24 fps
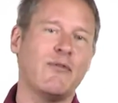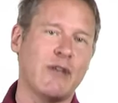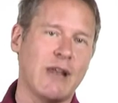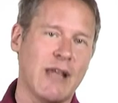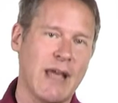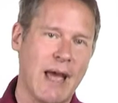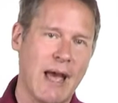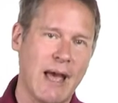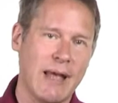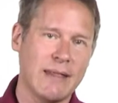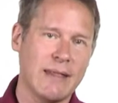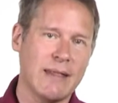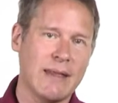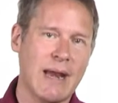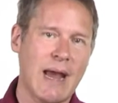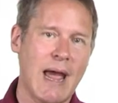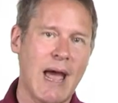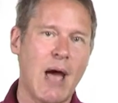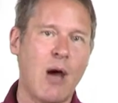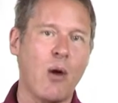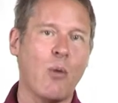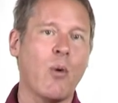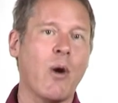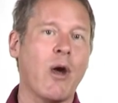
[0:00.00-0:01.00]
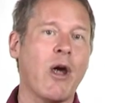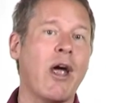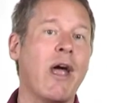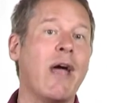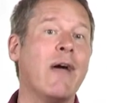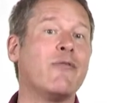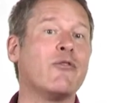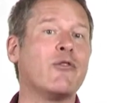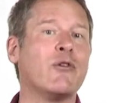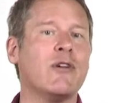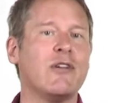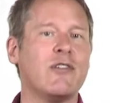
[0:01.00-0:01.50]
Leandra
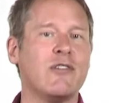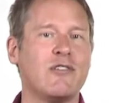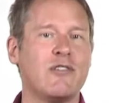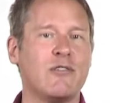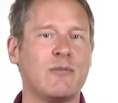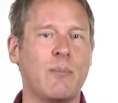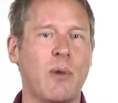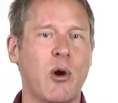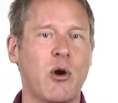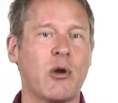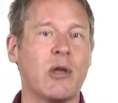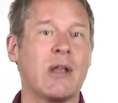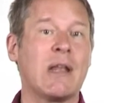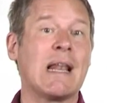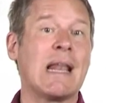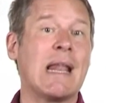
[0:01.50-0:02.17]
wherever it is spoken.